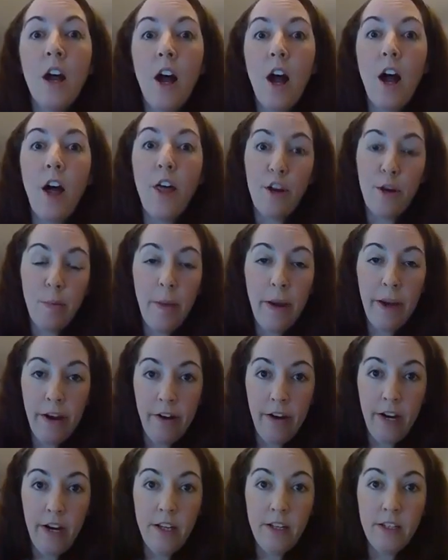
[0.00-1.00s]
other
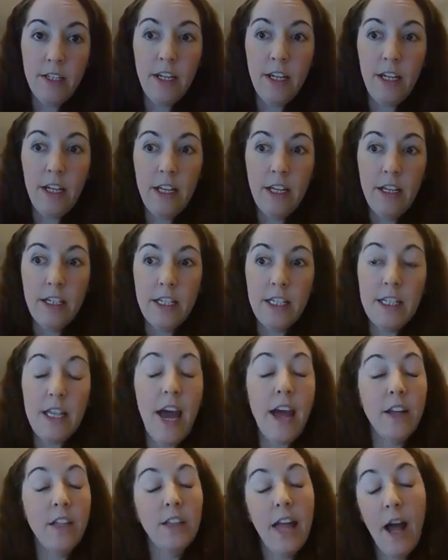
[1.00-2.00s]
parent is
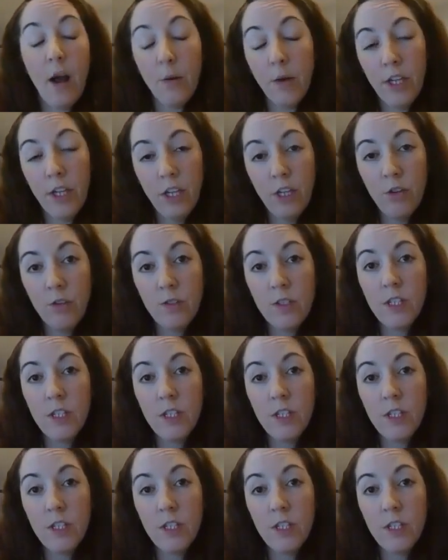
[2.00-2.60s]
not allowing you